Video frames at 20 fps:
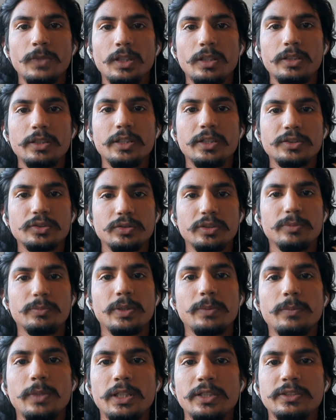Yeah, so in
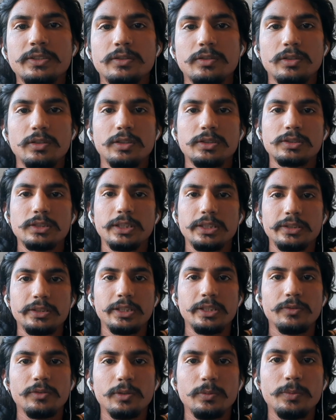my master's, like
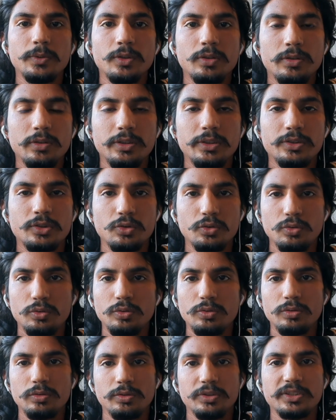there will be only
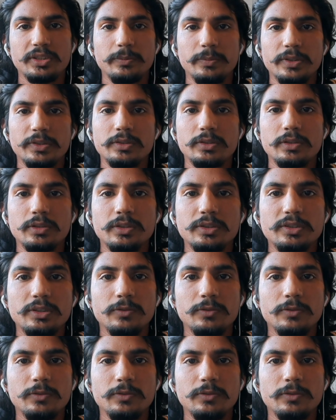2 semesters.